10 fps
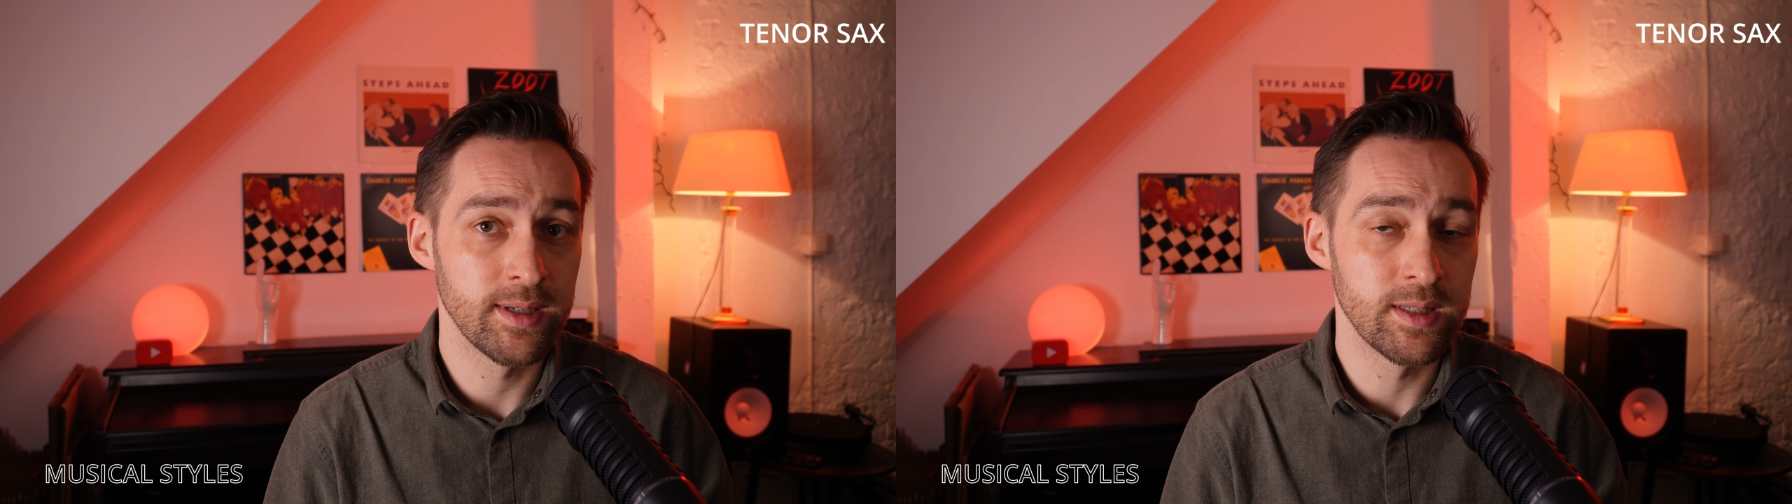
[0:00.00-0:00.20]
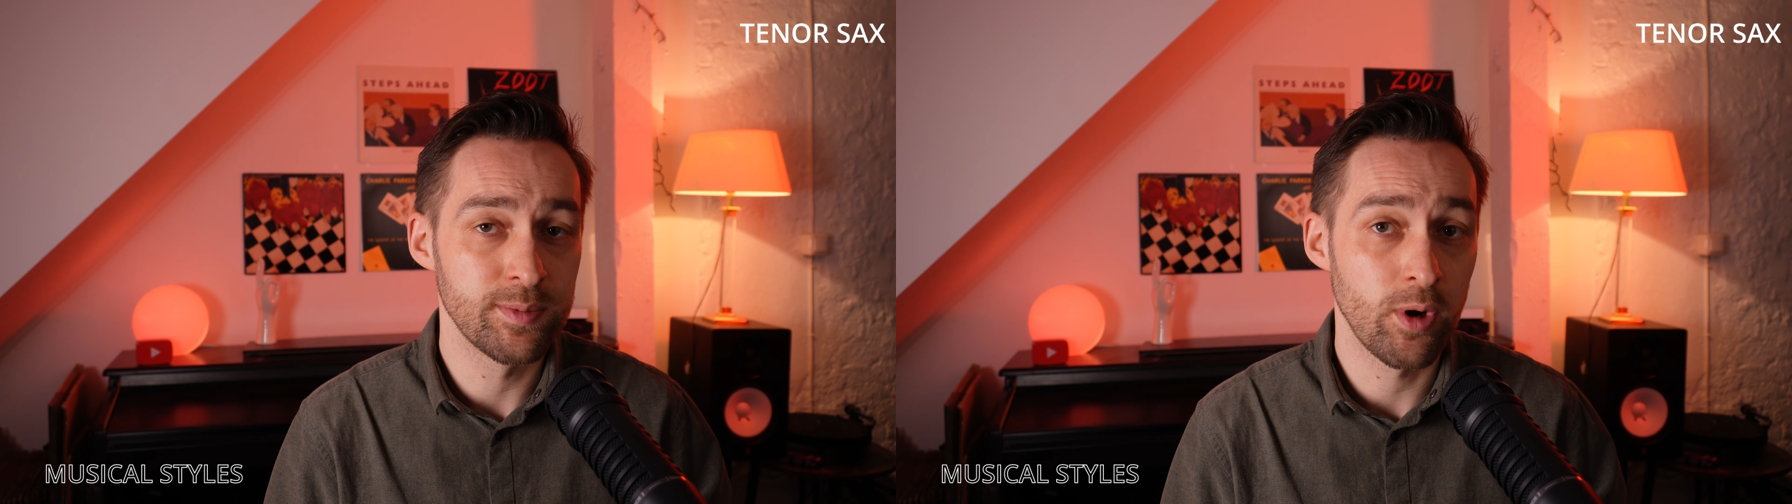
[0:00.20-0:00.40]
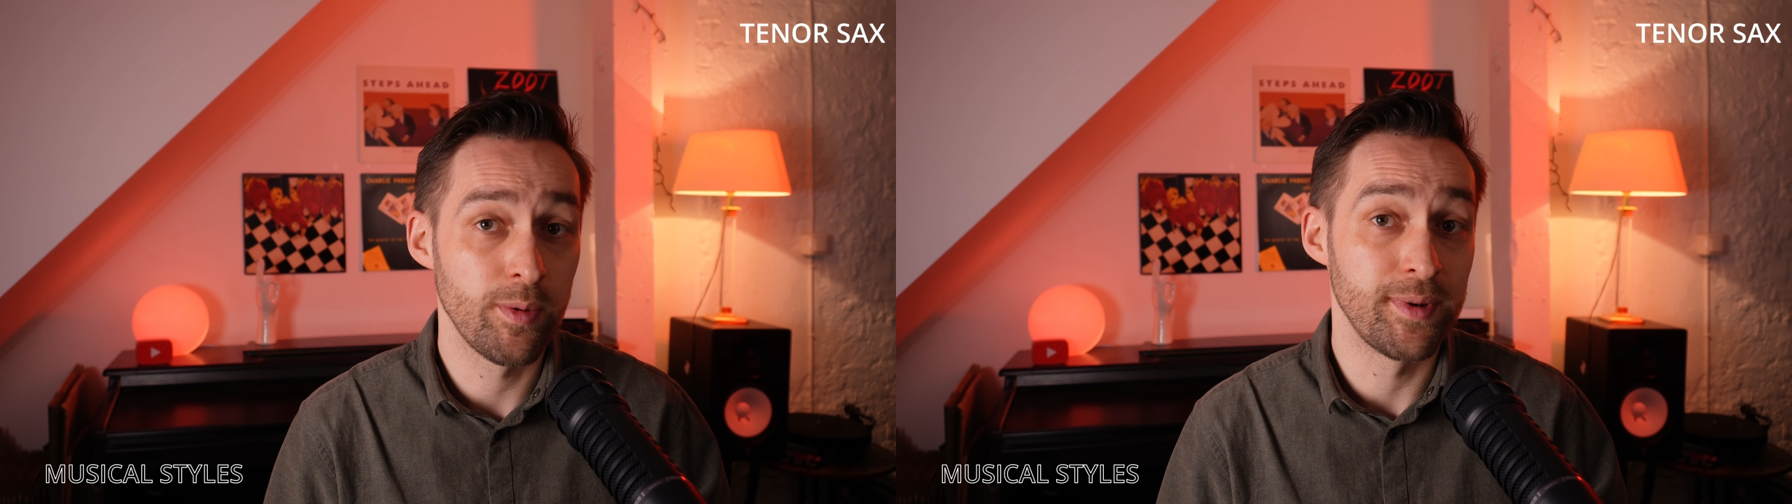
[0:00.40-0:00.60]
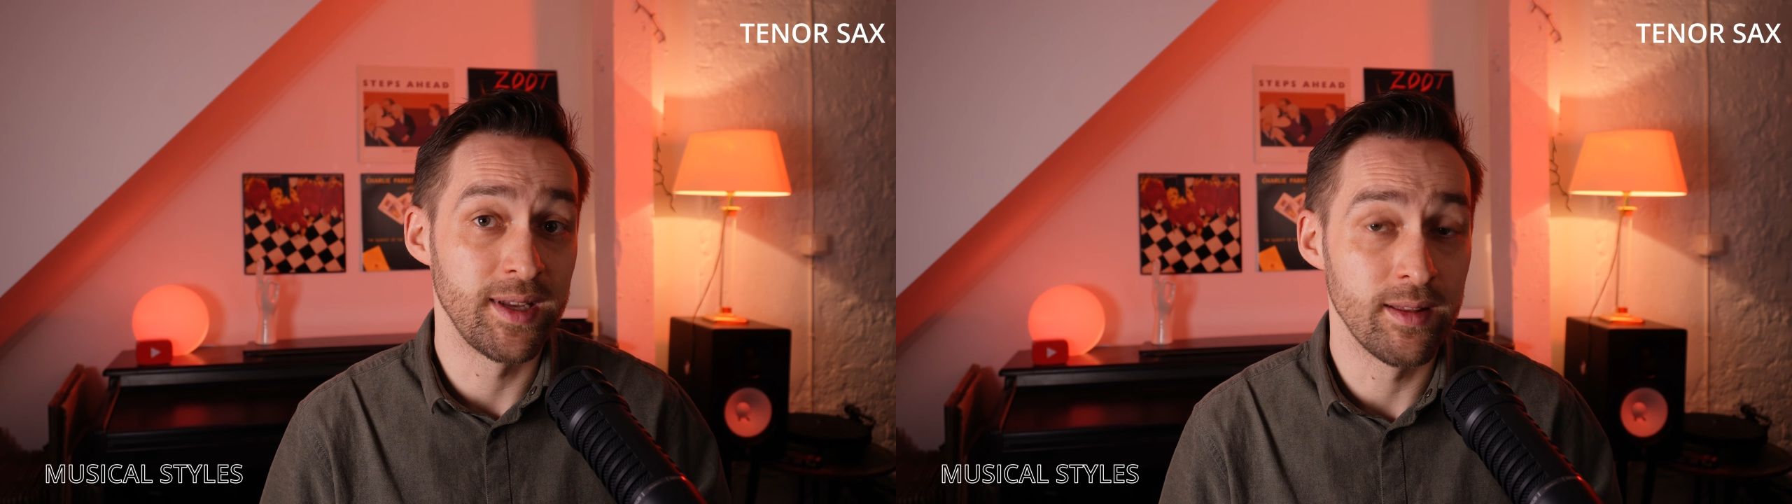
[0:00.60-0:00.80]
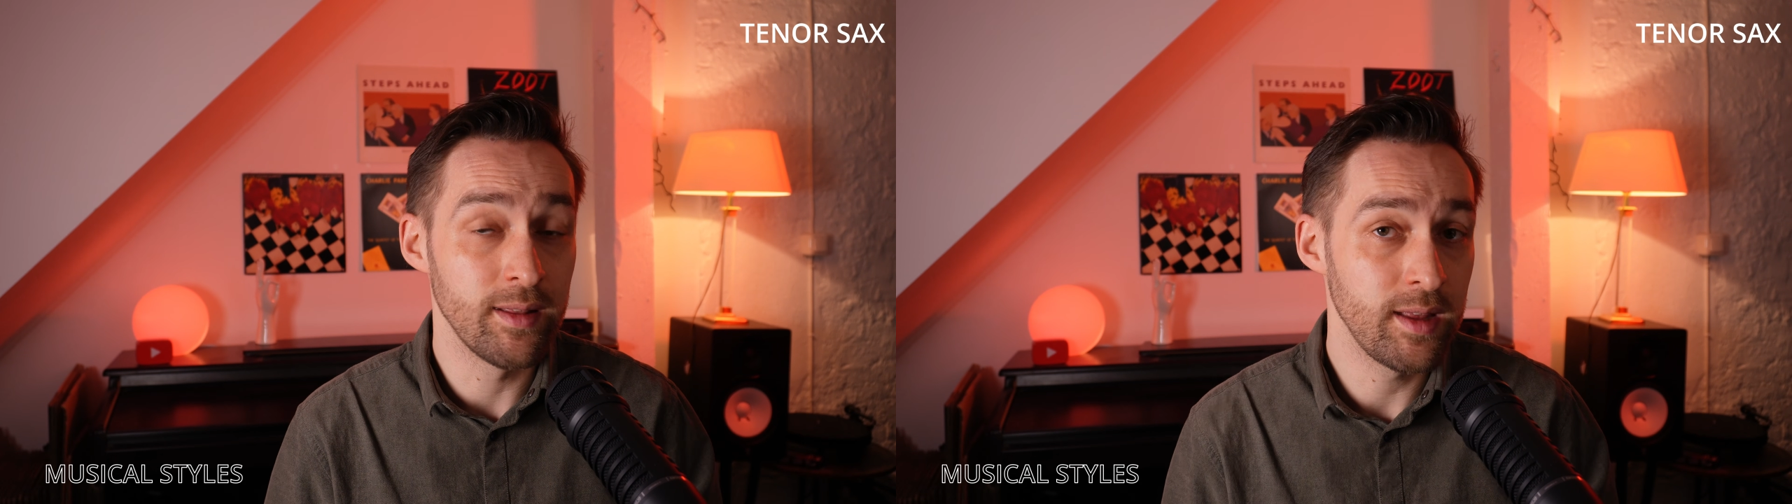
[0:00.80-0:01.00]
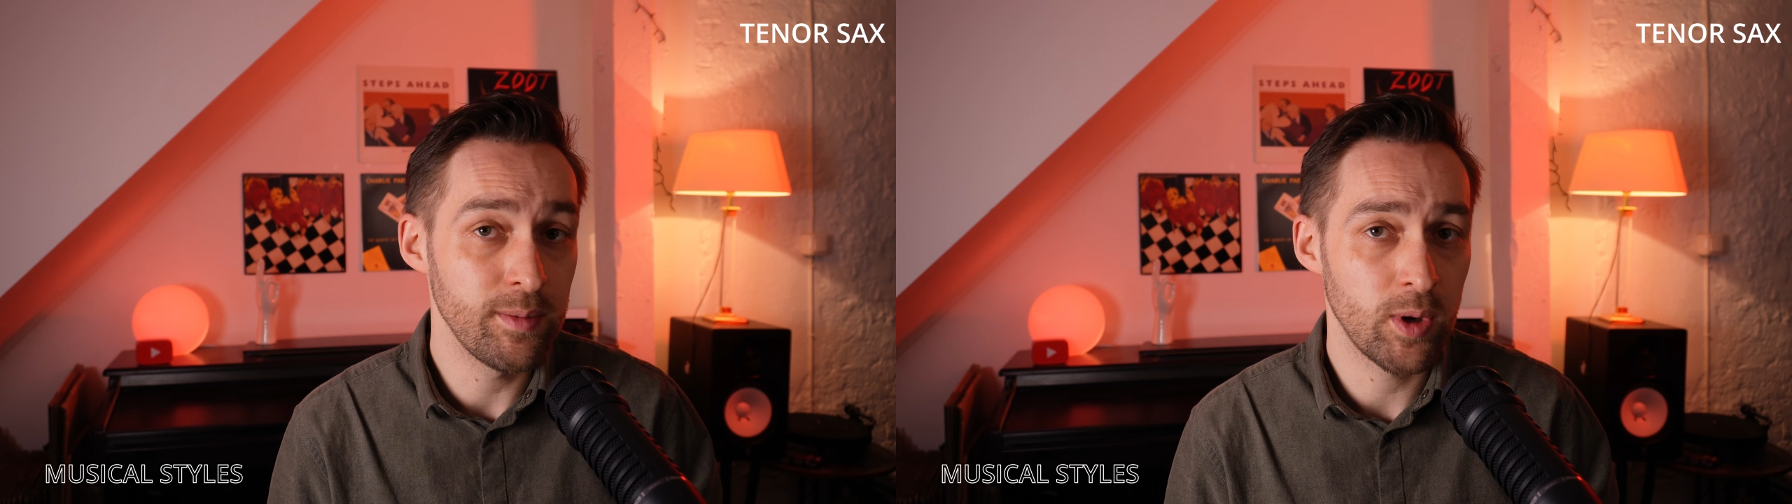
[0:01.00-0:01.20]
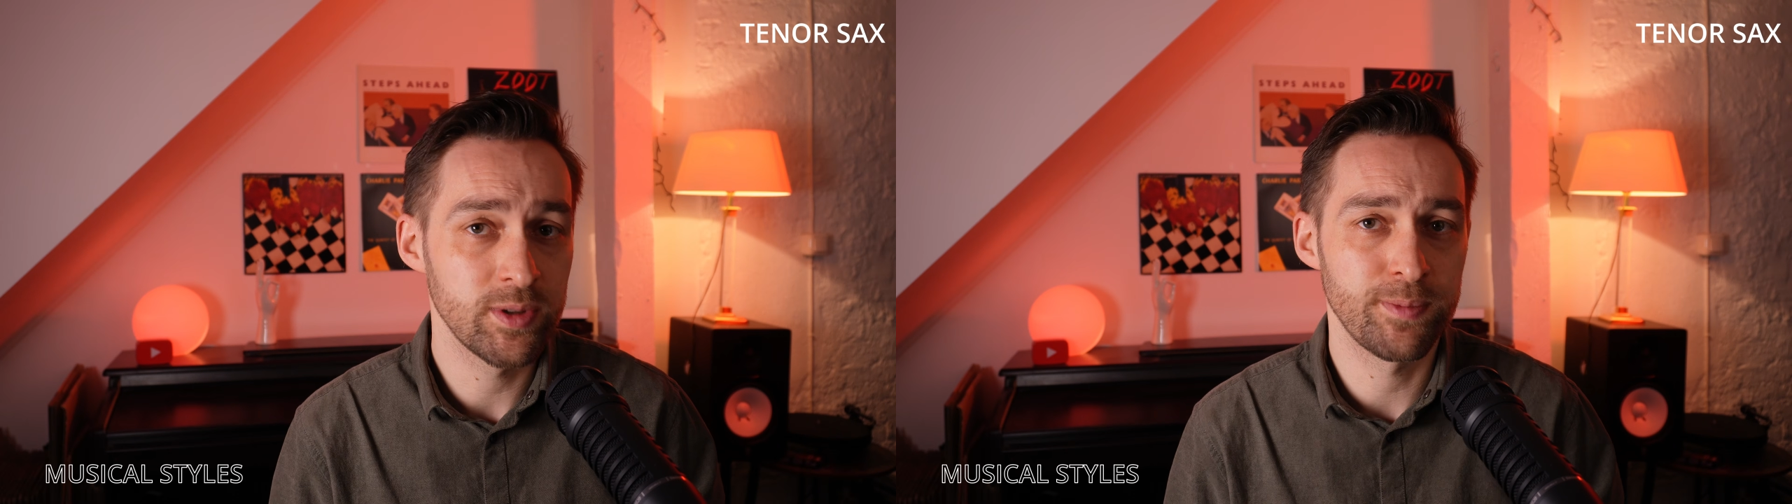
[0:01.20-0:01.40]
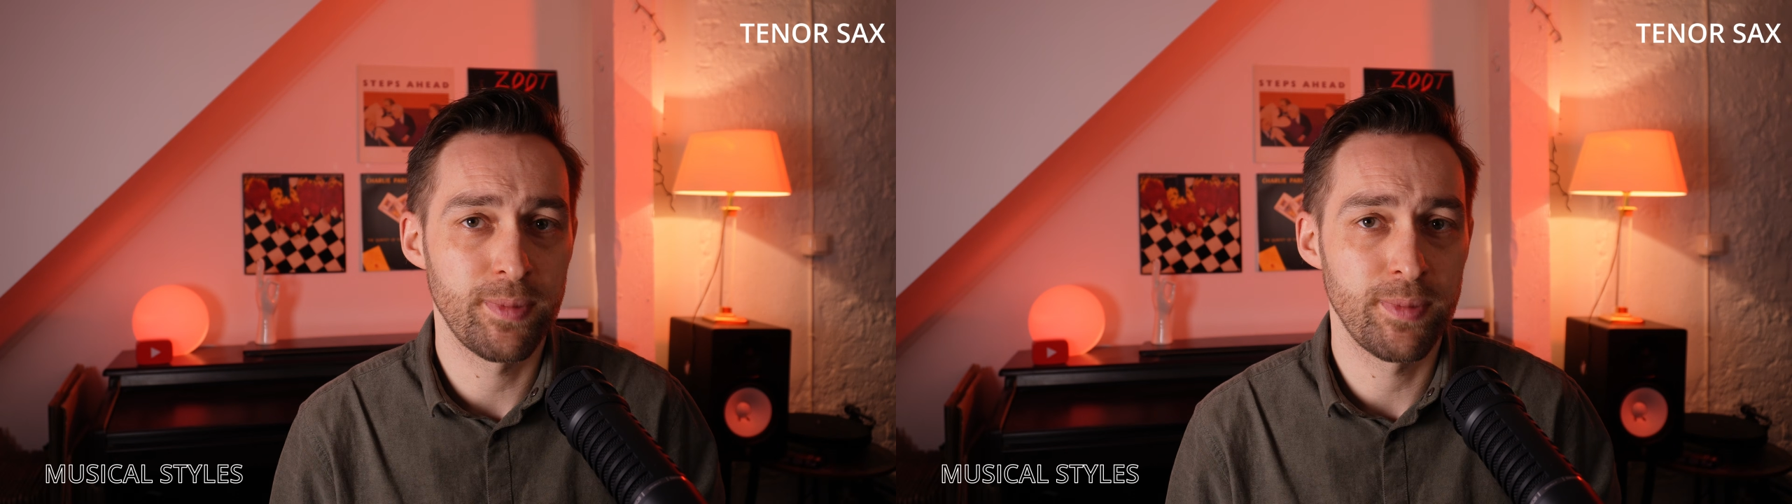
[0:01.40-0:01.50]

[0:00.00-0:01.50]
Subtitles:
it's probably the most